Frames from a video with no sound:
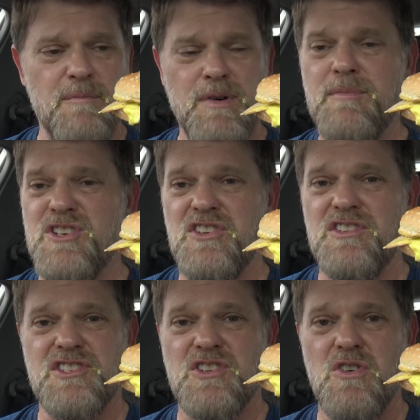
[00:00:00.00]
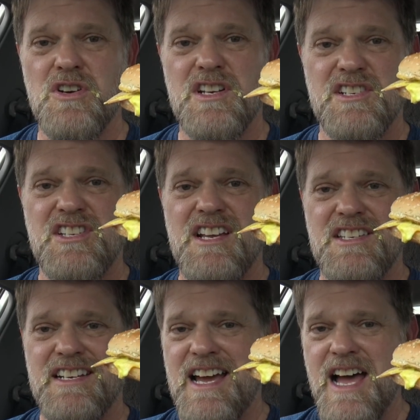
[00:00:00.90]
I probably should have scored it a
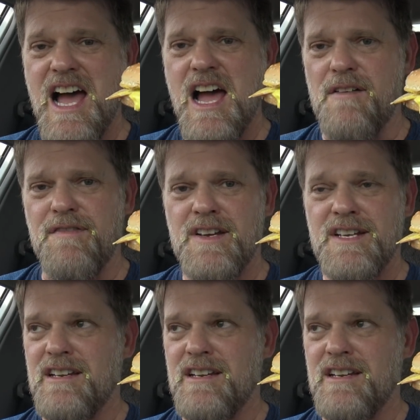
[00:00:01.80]
6.5.